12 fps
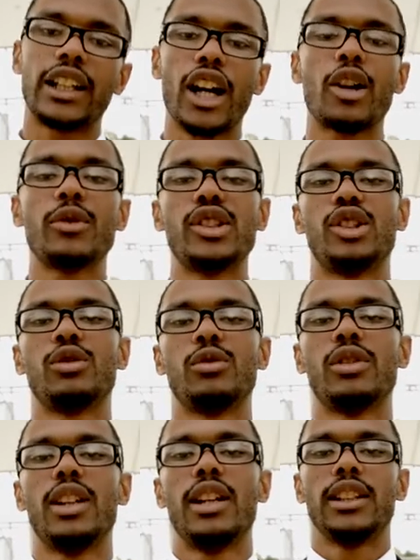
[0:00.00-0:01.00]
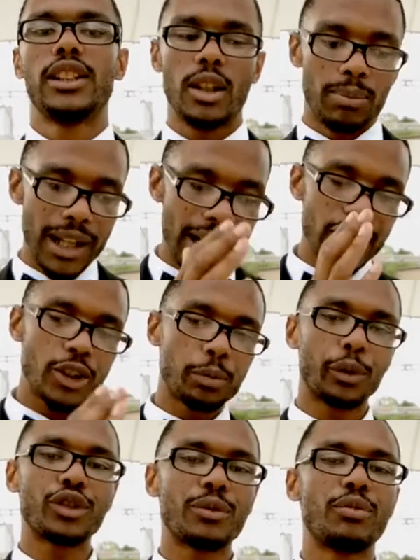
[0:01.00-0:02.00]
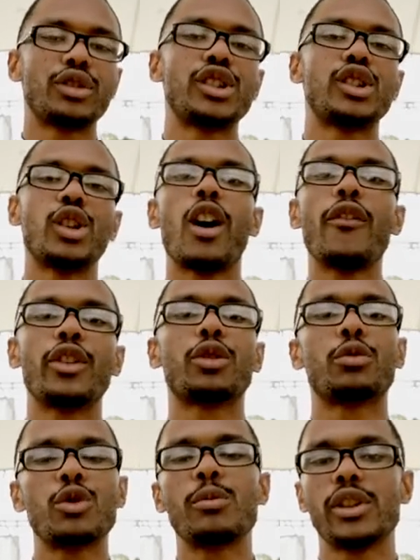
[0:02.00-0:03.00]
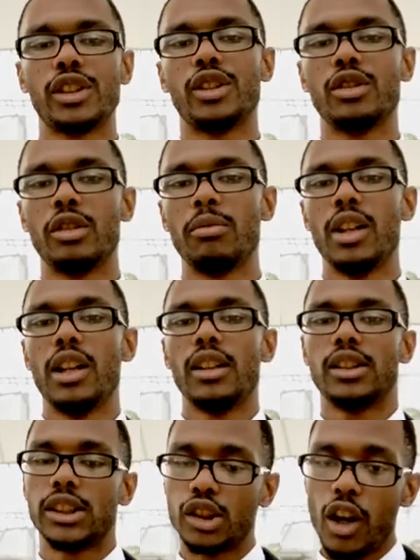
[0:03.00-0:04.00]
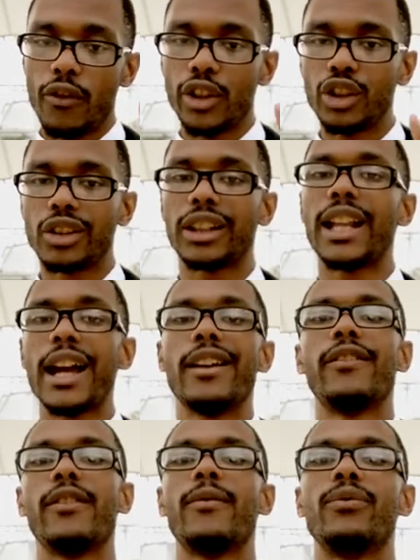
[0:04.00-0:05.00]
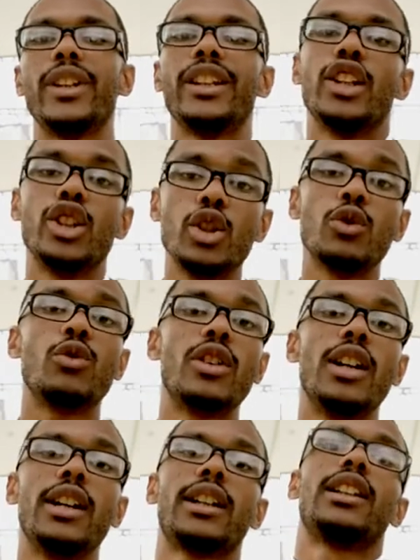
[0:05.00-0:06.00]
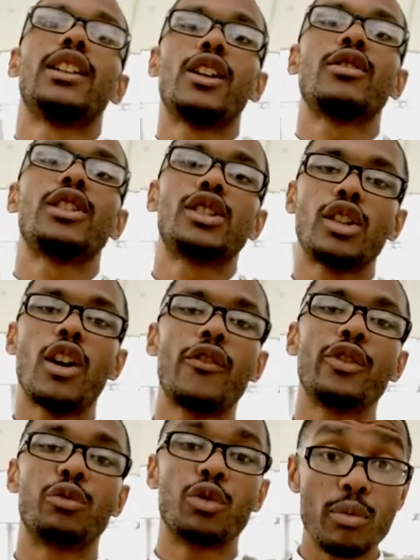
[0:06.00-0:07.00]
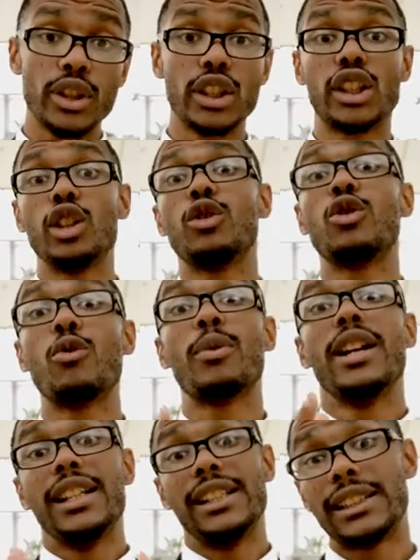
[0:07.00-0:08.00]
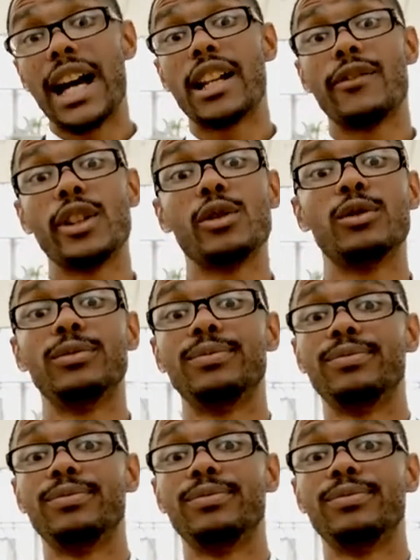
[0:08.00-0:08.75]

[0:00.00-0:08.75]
encourage you to apply these principles to solving the Rubik's Cube, to solving your life. Then you can learn to solve the Rubik's Cube inside of you.